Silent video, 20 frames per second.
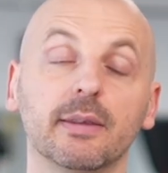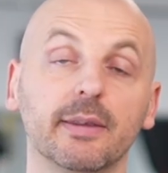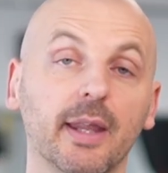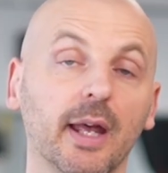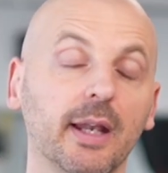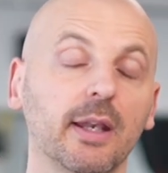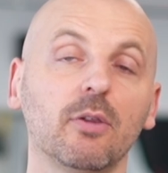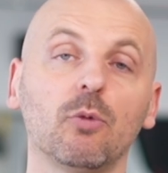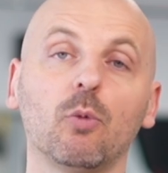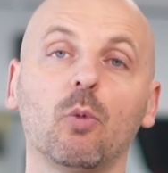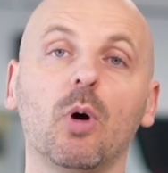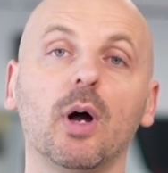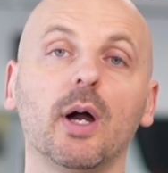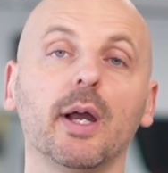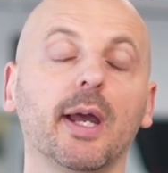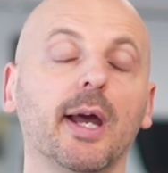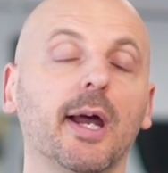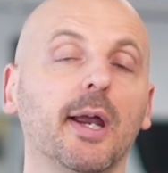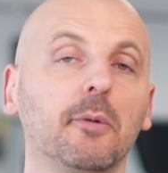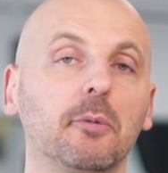That is why
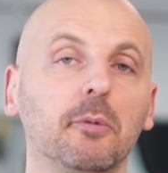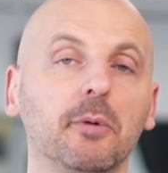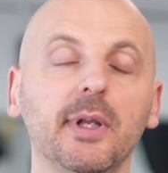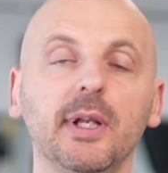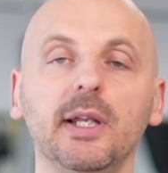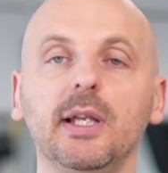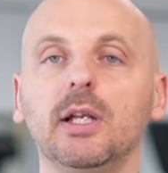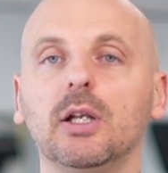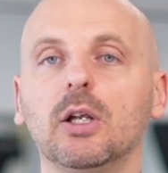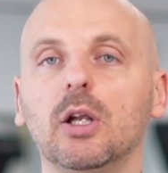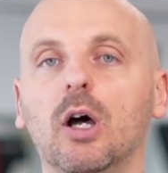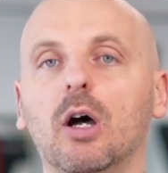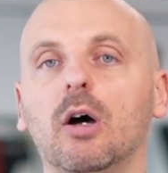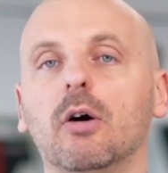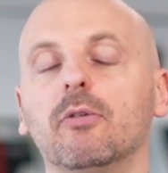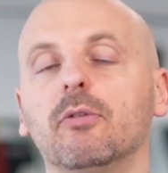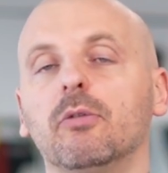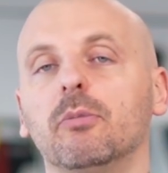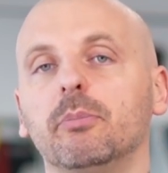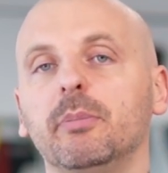I really
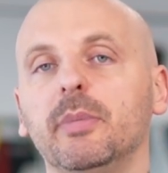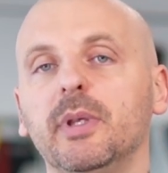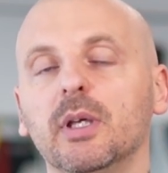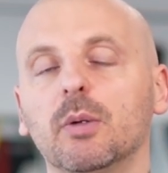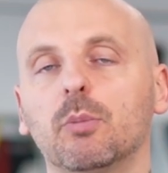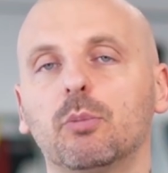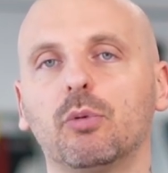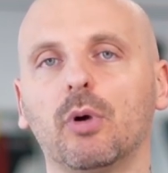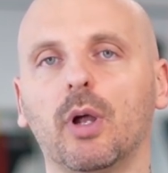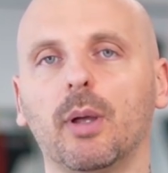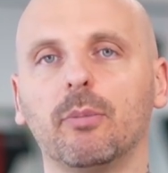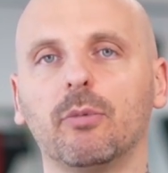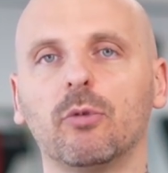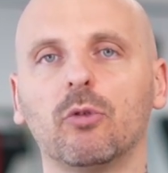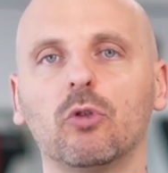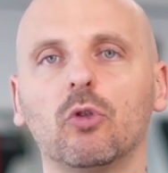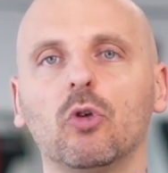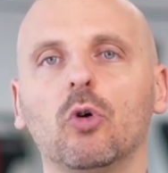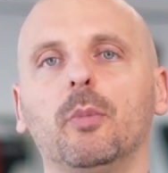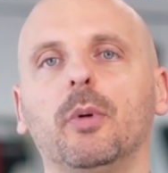love meal prep
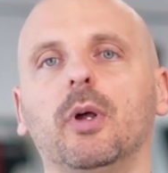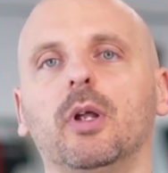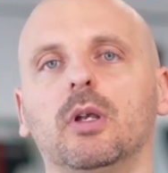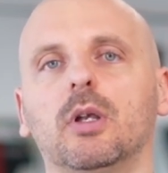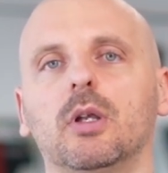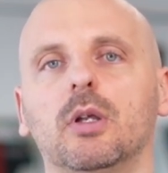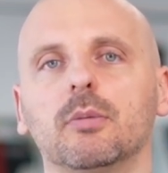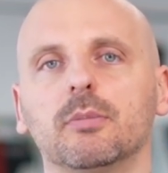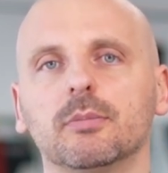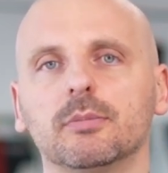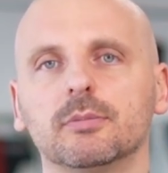so much.